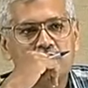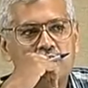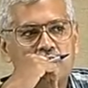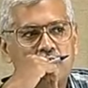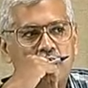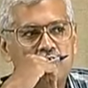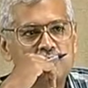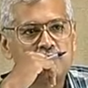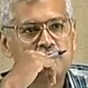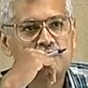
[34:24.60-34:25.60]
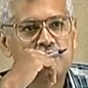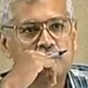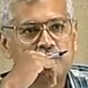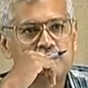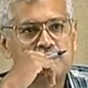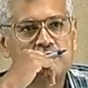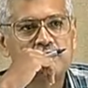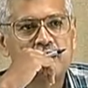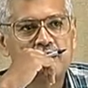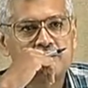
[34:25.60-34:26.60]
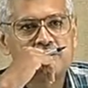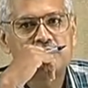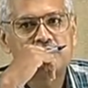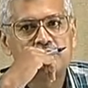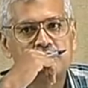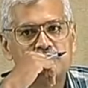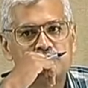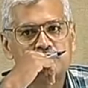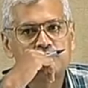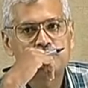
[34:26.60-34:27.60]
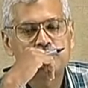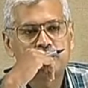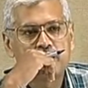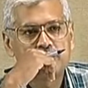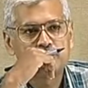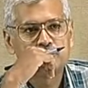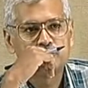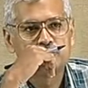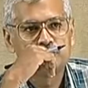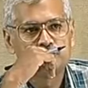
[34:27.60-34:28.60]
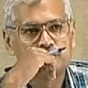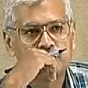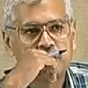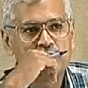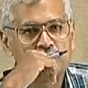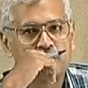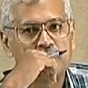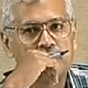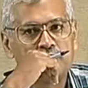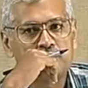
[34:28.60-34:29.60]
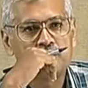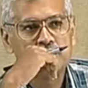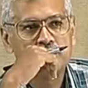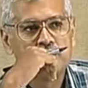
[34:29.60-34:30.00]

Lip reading: Now ultimately, what is the direction in which we would like to move? We have found out the